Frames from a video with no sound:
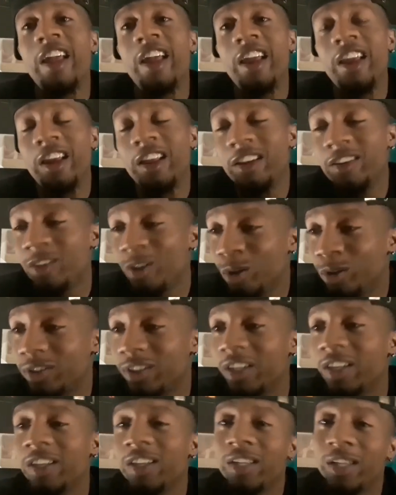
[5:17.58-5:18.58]
And
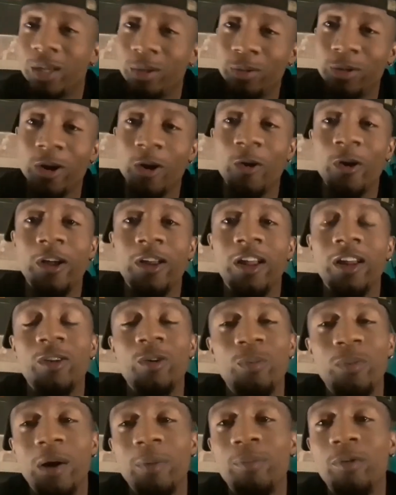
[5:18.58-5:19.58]
Houston, keep going. I
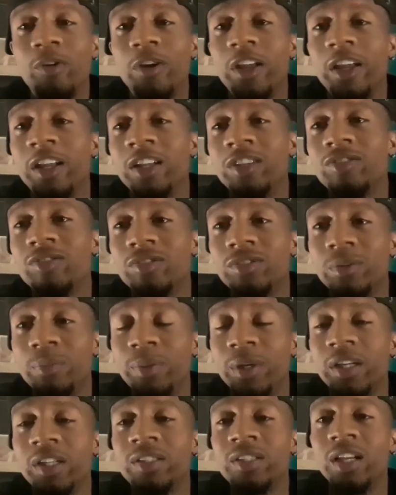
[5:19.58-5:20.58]
know my boy Angel's a
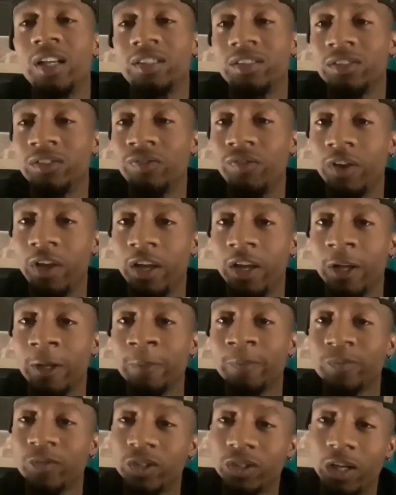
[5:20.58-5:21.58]
big Texans fan.
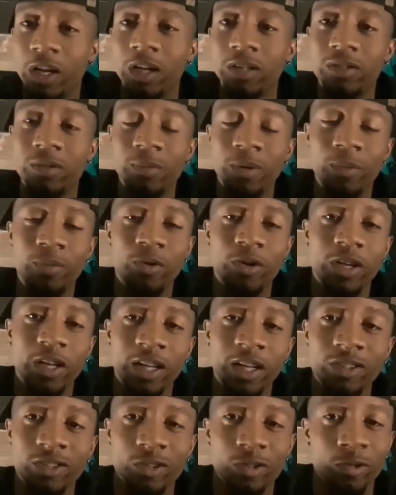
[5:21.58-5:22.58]
Shout out to my boy
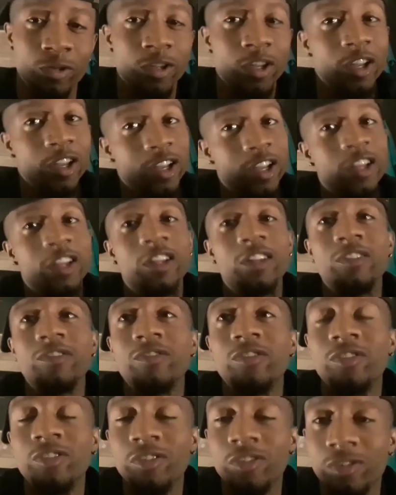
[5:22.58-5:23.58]
Angel.
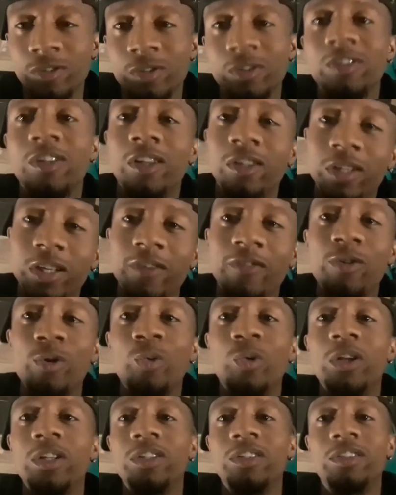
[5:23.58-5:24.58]
They'll give you
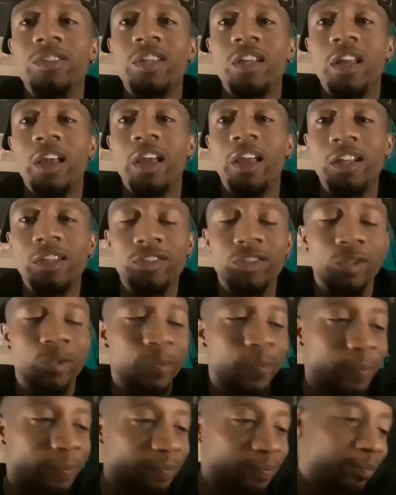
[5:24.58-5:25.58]
one today, Angel.